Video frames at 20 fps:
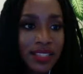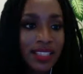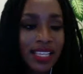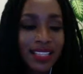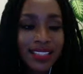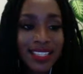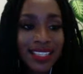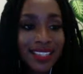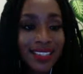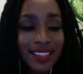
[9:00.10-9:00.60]

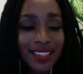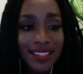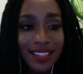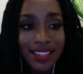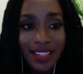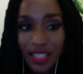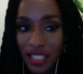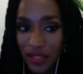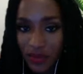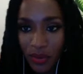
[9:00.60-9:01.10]
that's
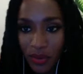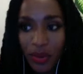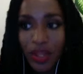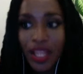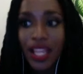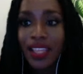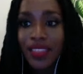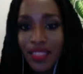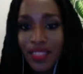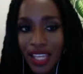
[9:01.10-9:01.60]
successful,
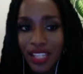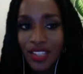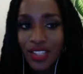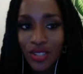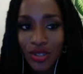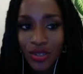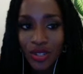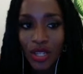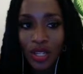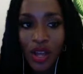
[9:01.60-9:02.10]
they
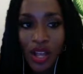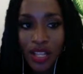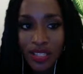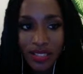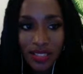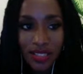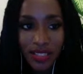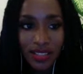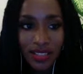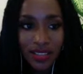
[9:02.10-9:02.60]
took
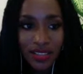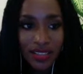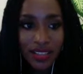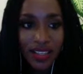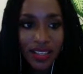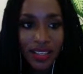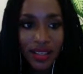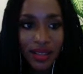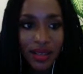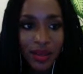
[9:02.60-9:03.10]
losses,
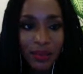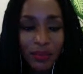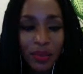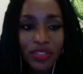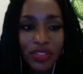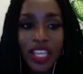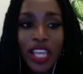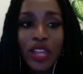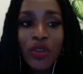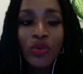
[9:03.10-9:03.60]

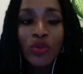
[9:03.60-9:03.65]
but Absolutely. They